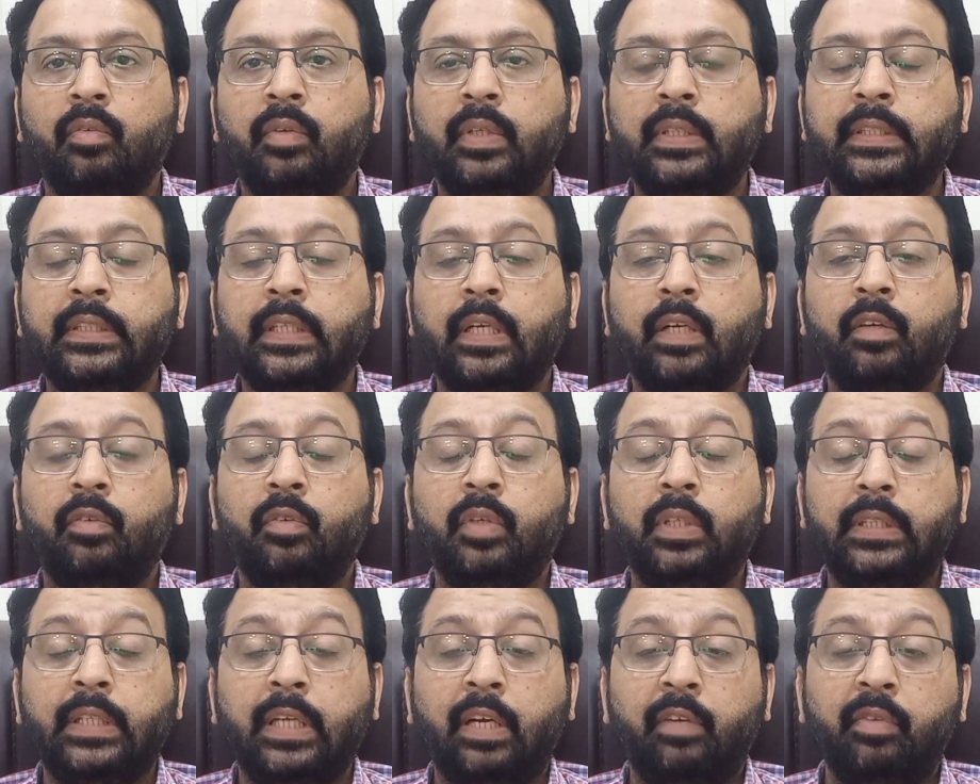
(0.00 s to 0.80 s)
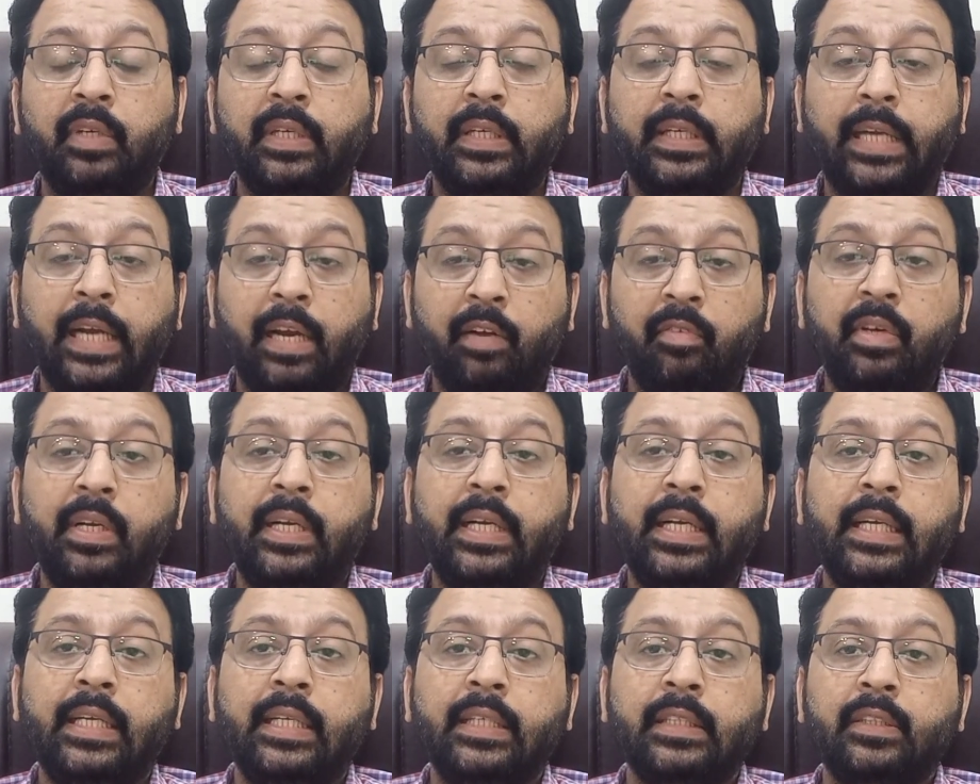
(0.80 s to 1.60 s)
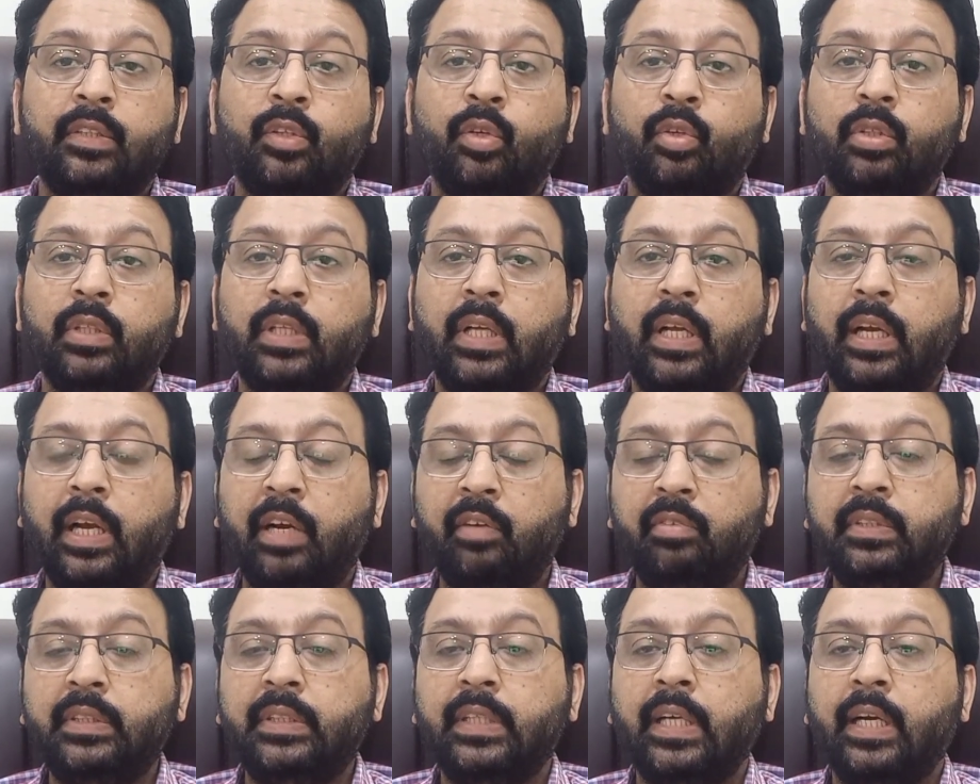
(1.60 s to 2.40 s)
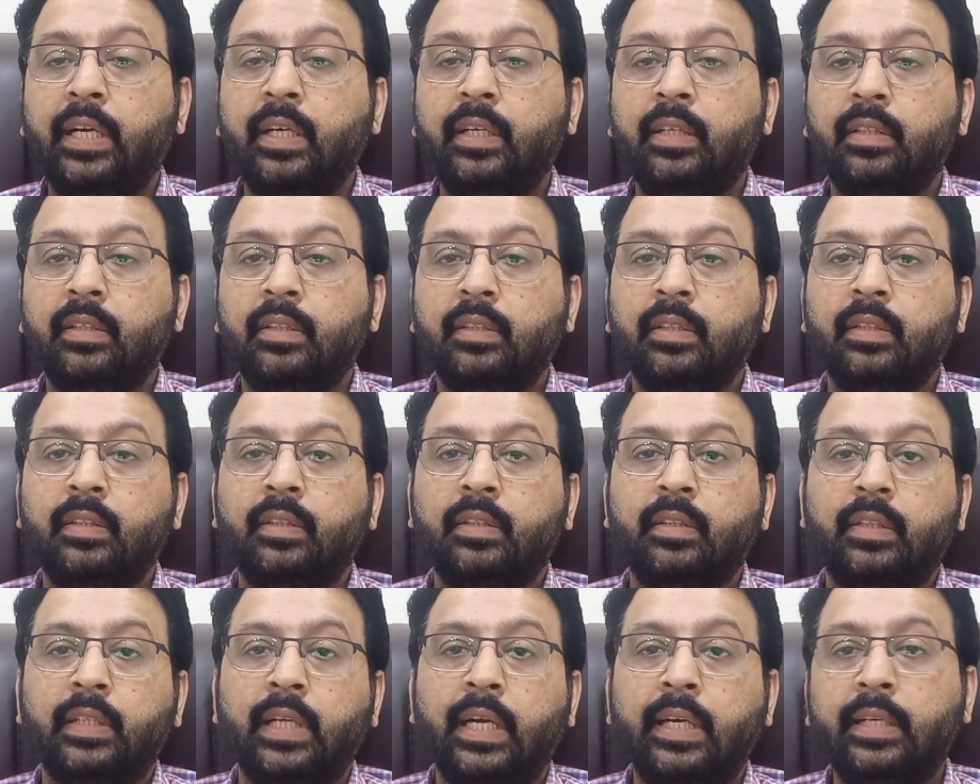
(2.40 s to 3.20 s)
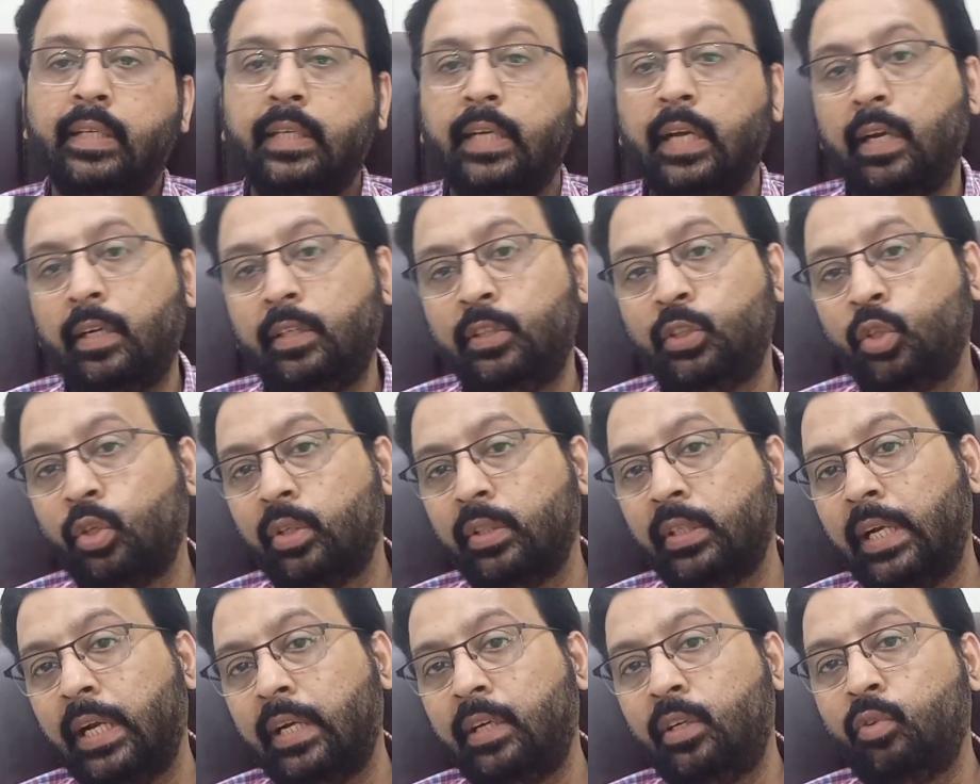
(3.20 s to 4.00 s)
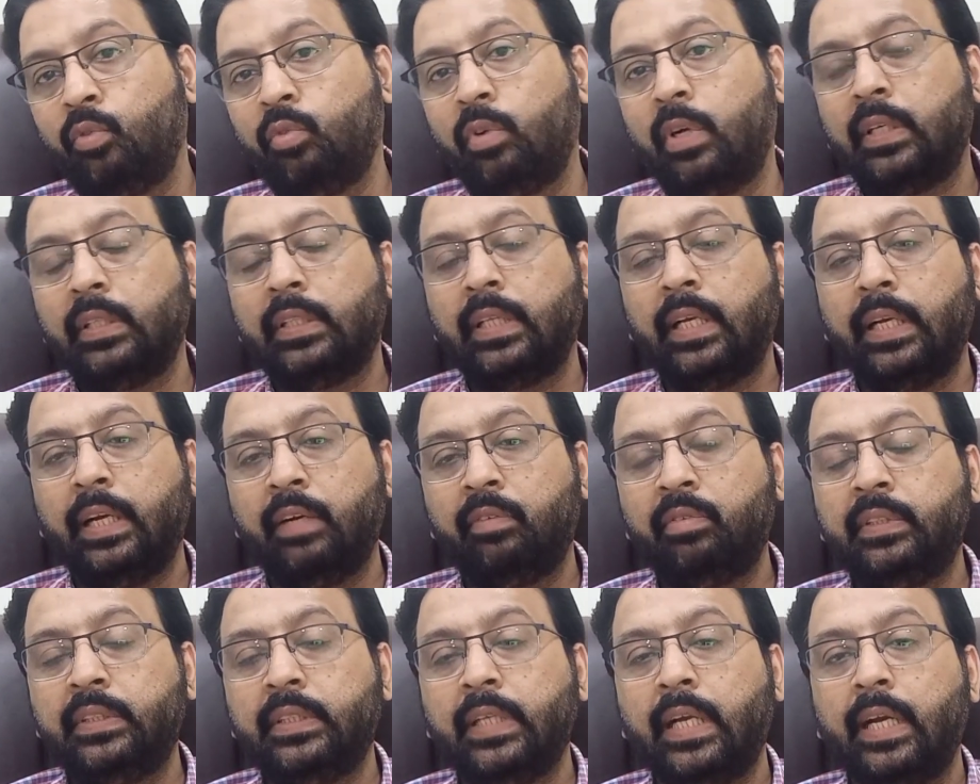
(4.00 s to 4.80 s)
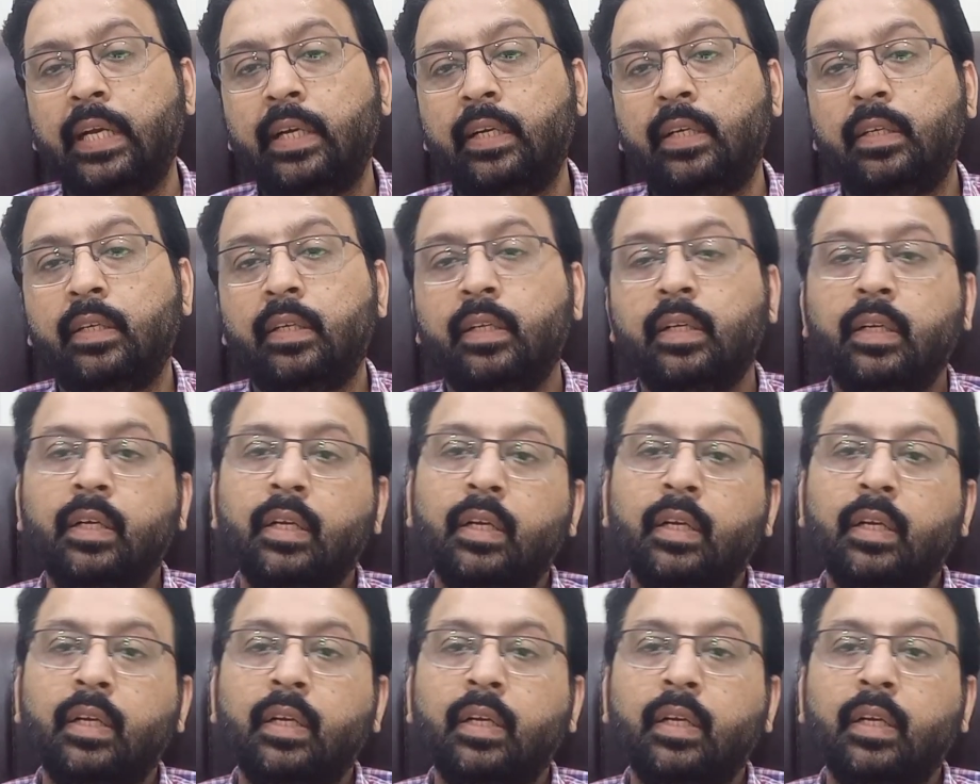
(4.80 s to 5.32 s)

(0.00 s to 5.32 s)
which having cavity is on the left side, then tilt your neck toward the left side